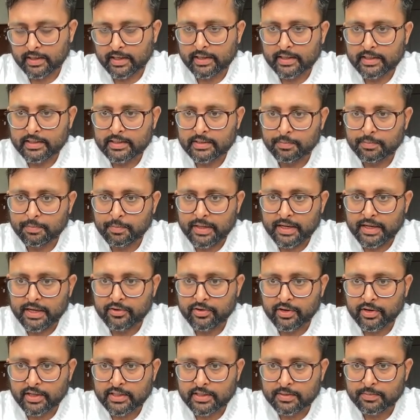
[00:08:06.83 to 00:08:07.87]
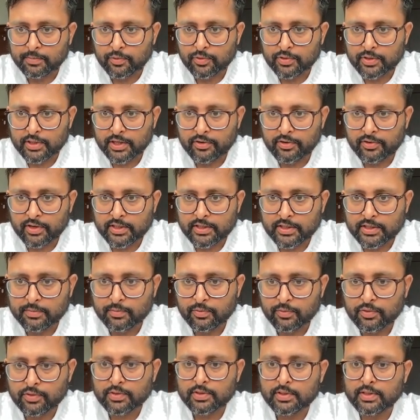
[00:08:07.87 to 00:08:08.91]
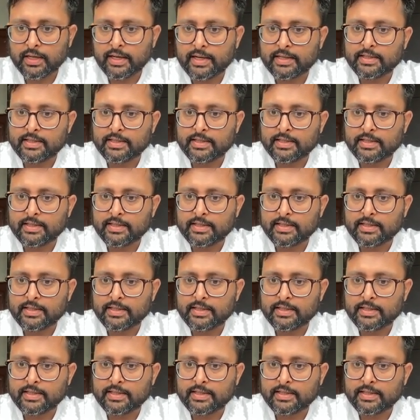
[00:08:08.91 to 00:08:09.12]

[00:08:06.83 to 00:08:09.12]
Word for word: That is b transpose a transpose.